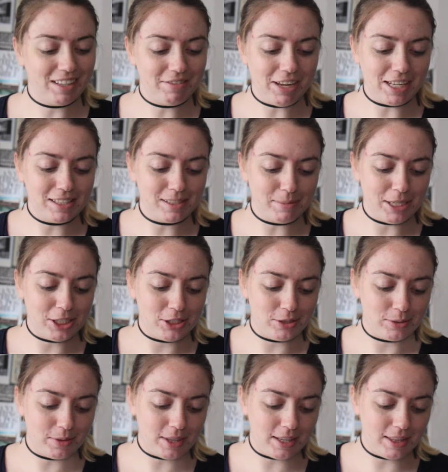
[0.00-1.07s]
had some
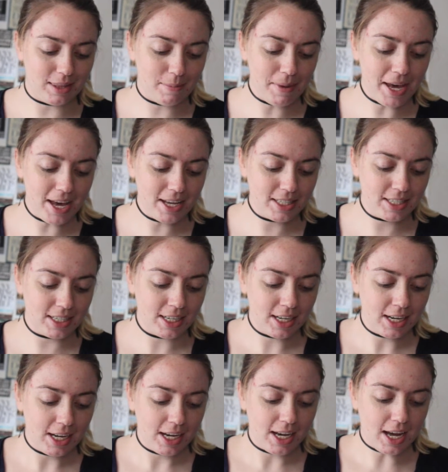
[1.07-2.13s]
issues with it in the past.
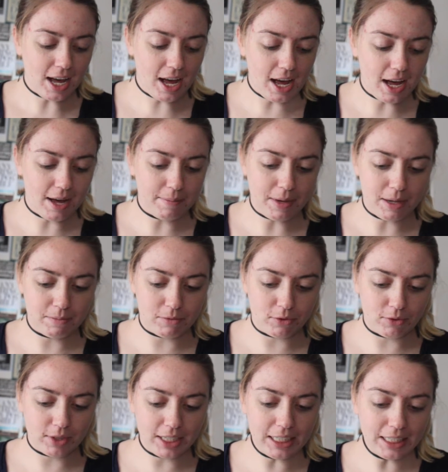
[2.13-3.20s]
I'm
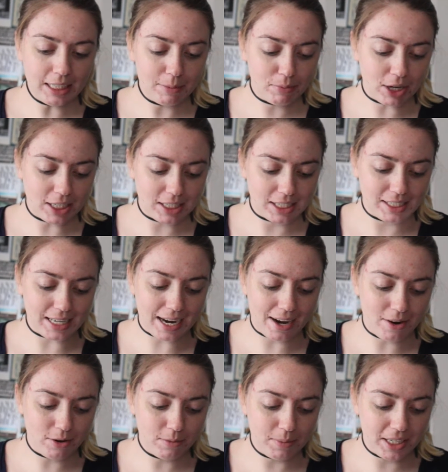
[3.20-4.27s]
really pressing
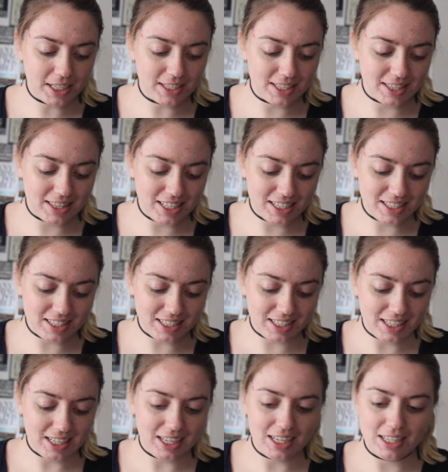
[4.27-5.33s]
down because this
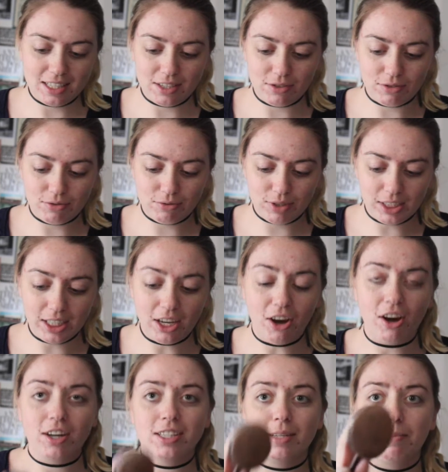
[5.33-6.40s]
is really
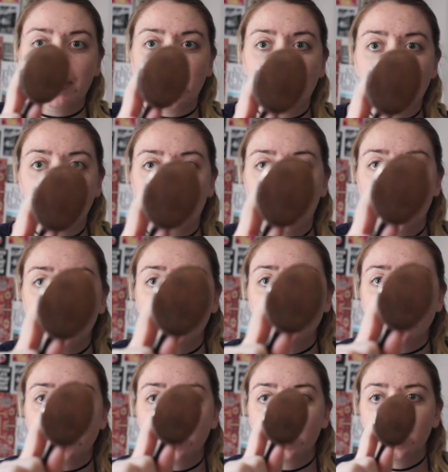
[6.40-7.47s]
hard to pick up
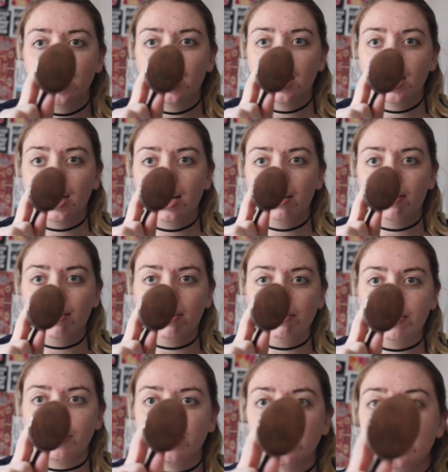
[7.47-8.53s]
product. I don't know
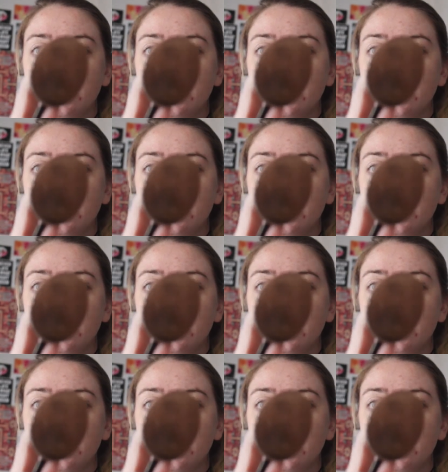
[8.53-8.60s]
if you can